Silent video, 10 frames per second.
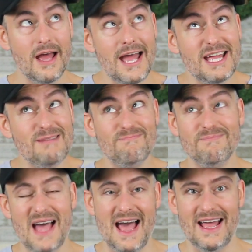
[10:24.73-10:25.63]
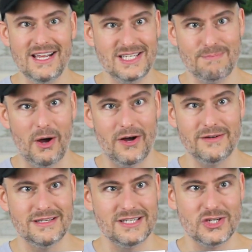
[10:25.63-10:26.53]
a hag
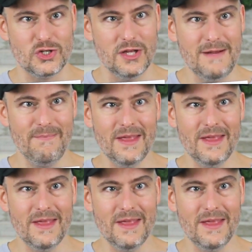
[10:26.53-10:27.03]
spawn, essentially.